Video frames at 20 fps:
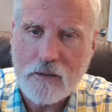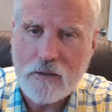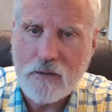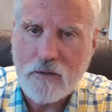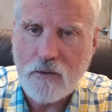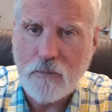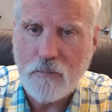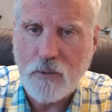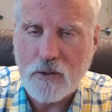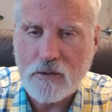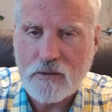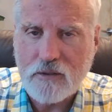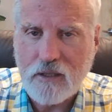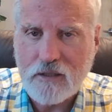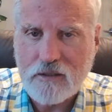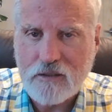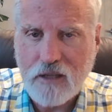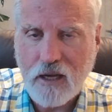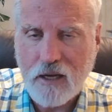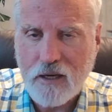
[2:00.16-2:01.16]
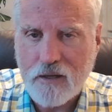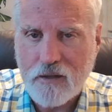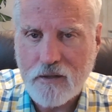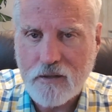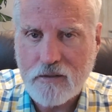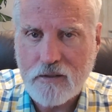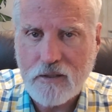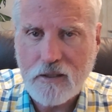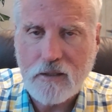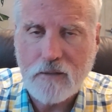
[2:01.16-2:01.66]
the person that's not on the
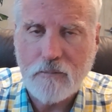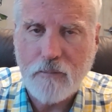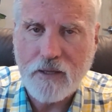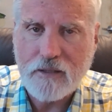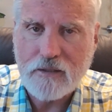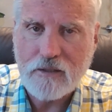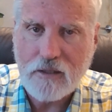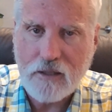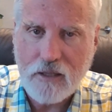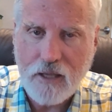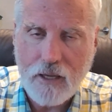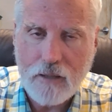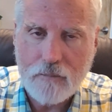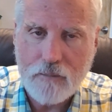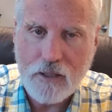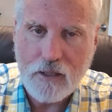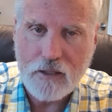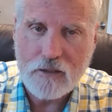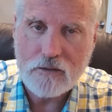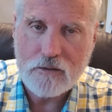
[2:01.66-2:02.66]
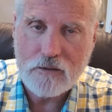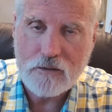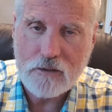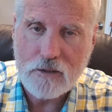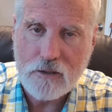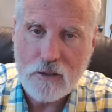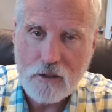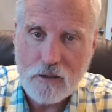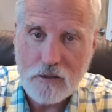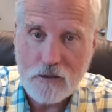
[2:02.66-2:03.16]
deed makes a claim against
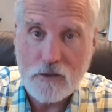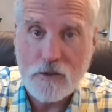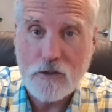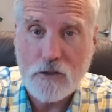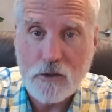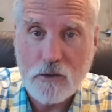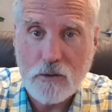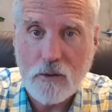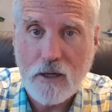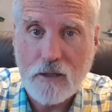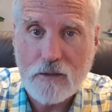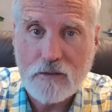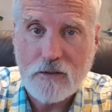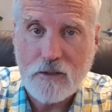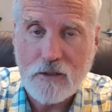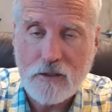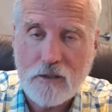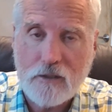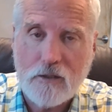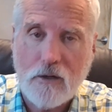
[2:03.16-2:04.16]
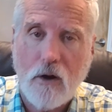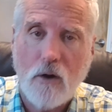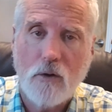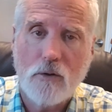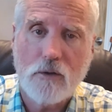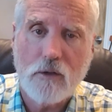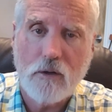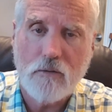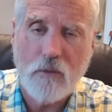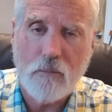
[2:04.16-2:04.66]
you as the
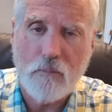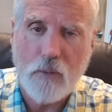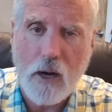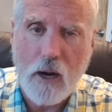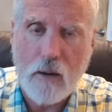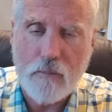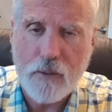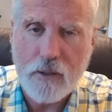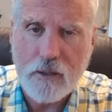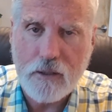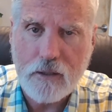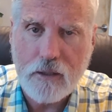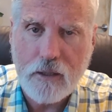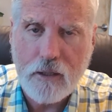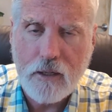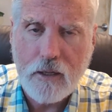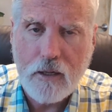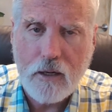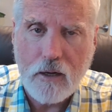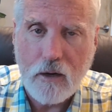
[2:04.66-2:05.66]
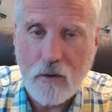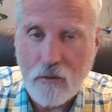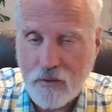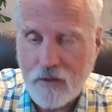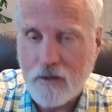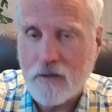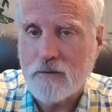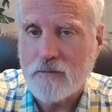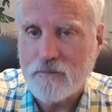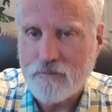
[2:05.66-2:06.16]
owner of the property, or
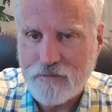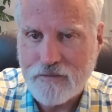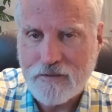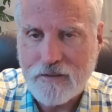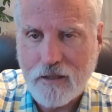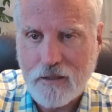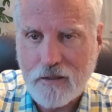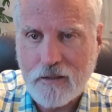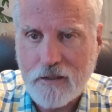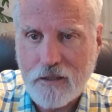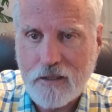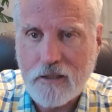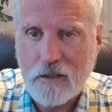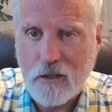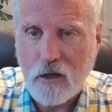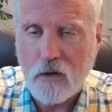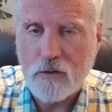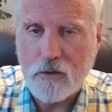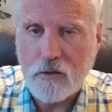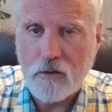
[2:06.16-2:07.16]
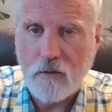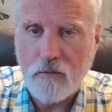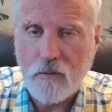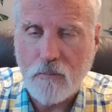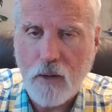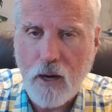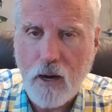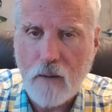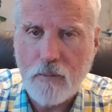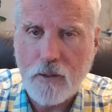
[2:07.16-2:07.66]
the legal owner of the
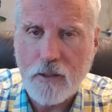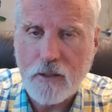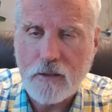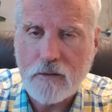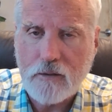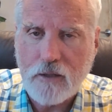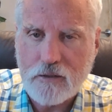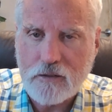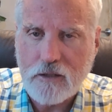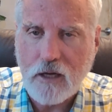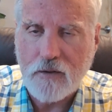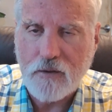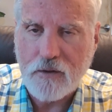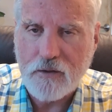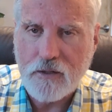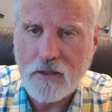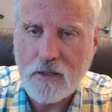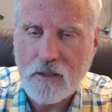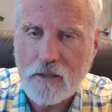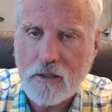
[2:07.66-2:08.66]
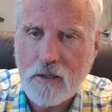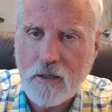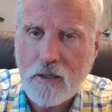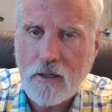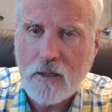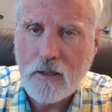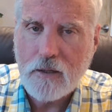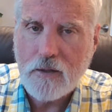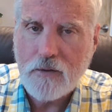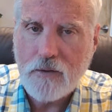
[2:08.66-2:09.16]
property that's on the deed.
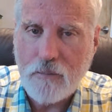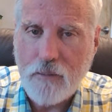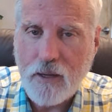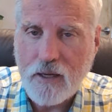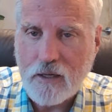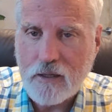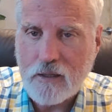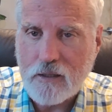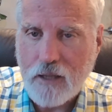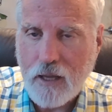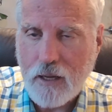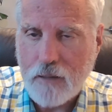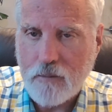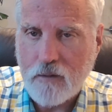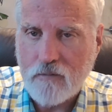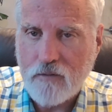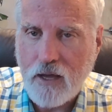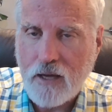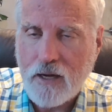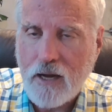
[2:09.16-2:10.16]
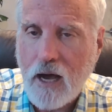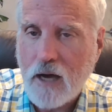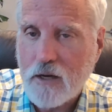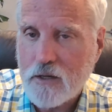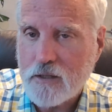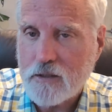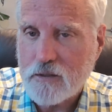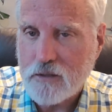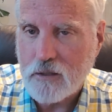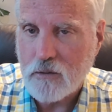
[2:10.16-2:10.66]
They make a claim of that. How do
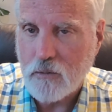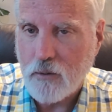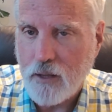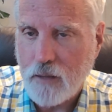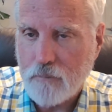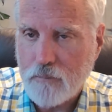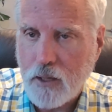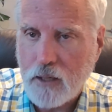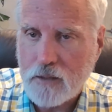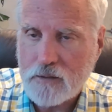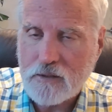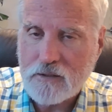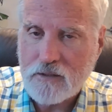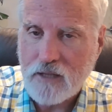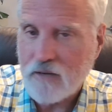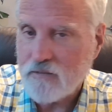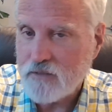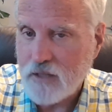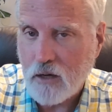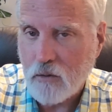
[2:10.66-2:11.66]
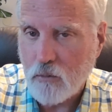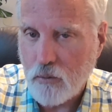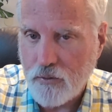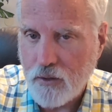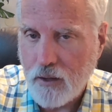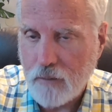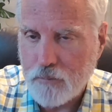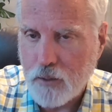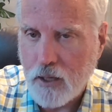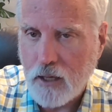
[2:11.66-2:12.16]
you deal with that process? I've dealt with
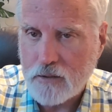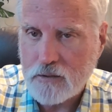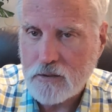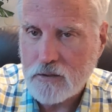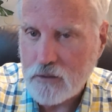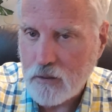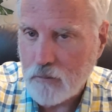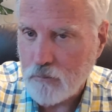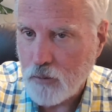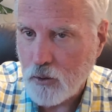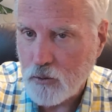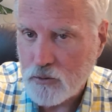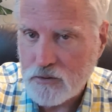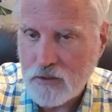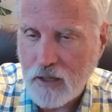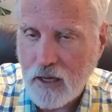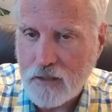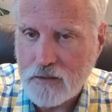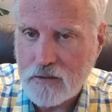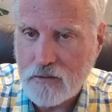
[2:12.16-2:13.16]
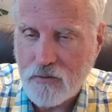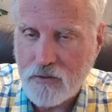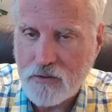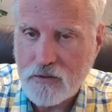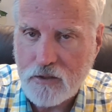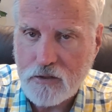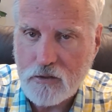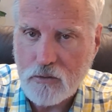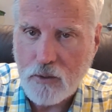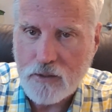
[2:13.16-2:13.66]
that process on both sides of the
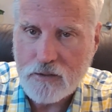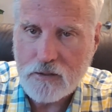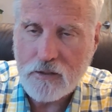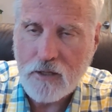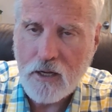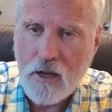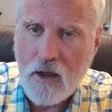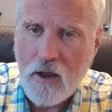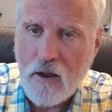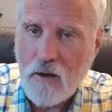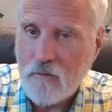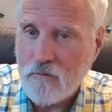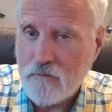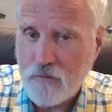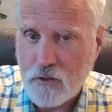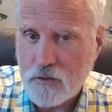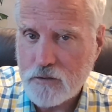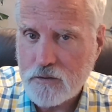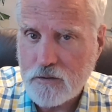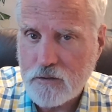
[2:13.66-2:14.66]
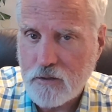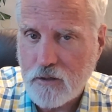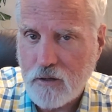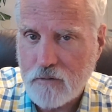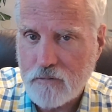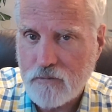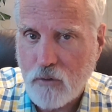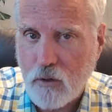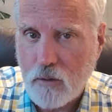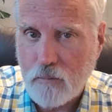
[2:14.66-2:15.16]
situation. First
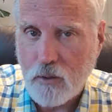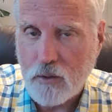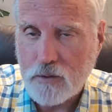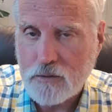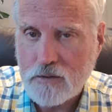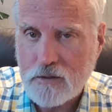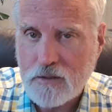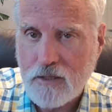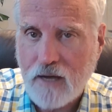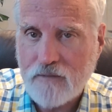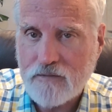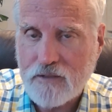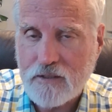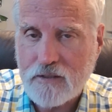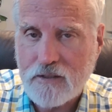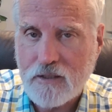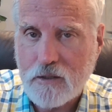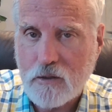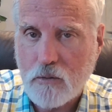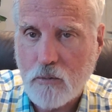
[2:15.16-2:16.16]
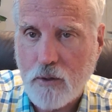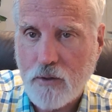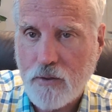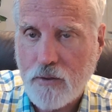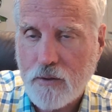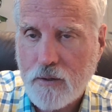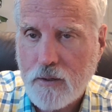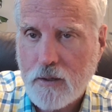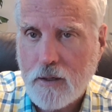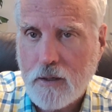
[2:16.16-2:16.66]
and foremost, you have to deal with
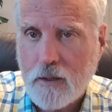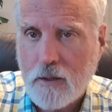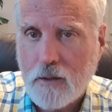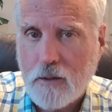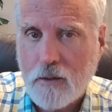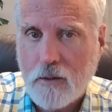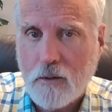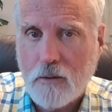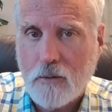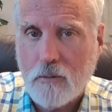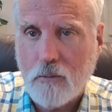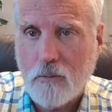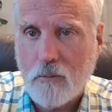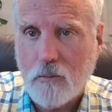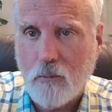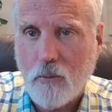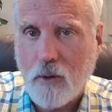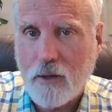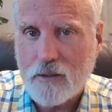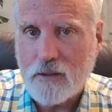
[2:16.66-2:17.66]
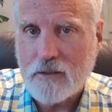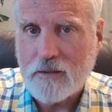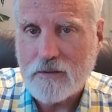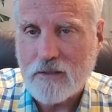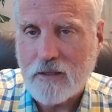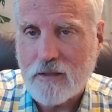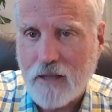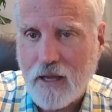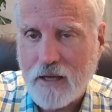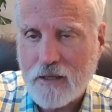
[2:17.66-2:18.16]
what is
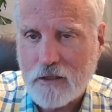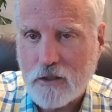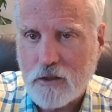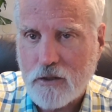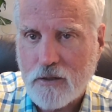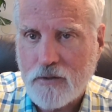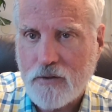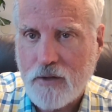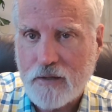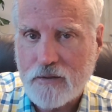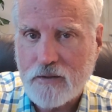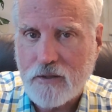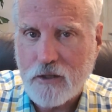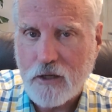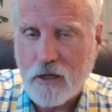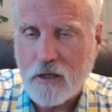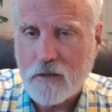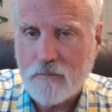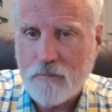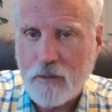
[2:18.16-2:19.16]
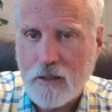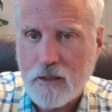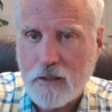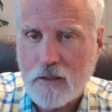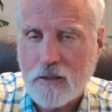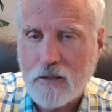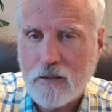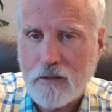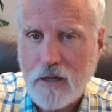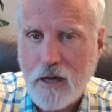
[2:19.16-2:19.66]
the likelihood that they're going to
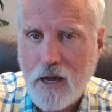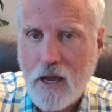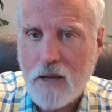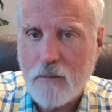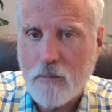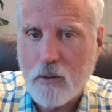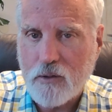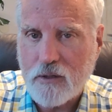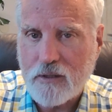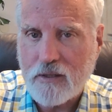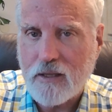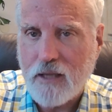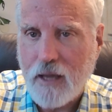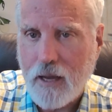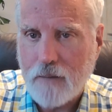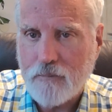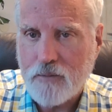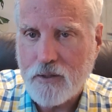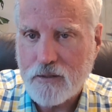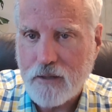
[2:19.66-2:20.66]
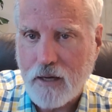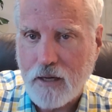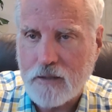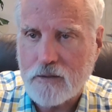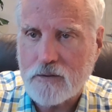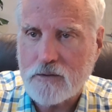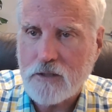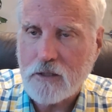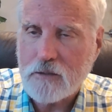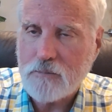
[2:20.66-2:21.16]
be able to claim the
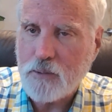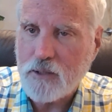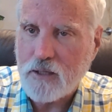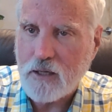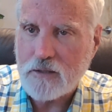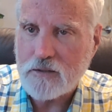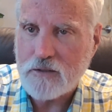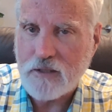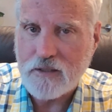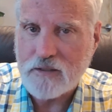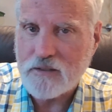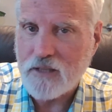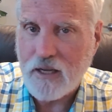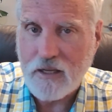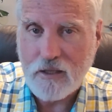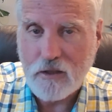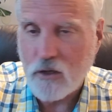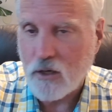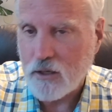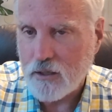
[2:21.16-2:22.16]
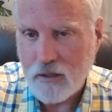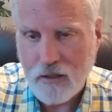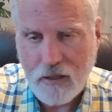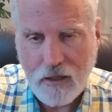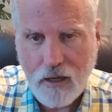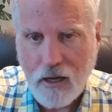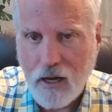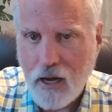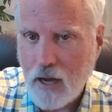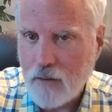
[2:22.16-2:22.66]
title. Just because they say, look,
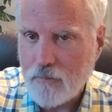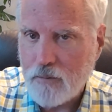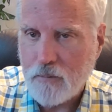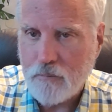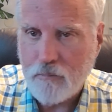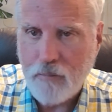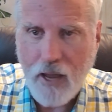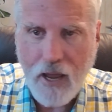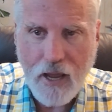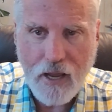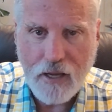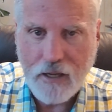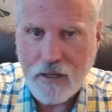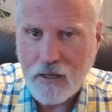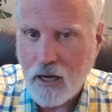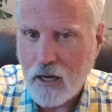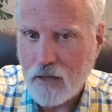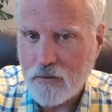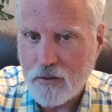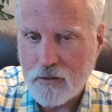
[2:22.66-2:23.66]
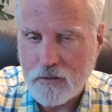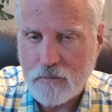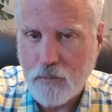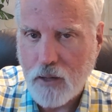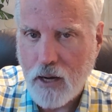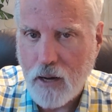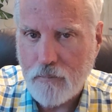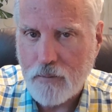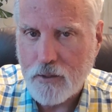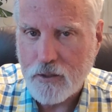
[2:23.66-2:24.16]
I've been paying on this
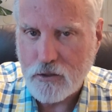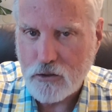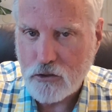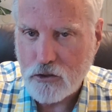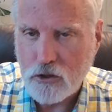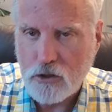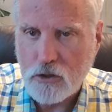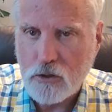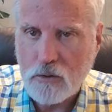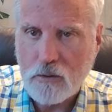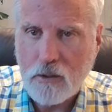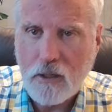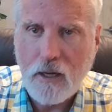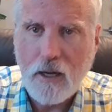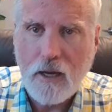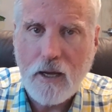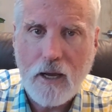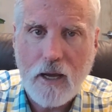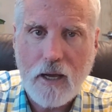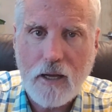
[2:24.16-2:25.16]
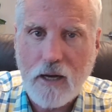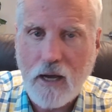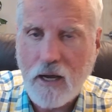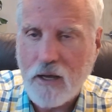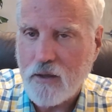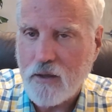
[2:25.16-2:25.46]
property too, and I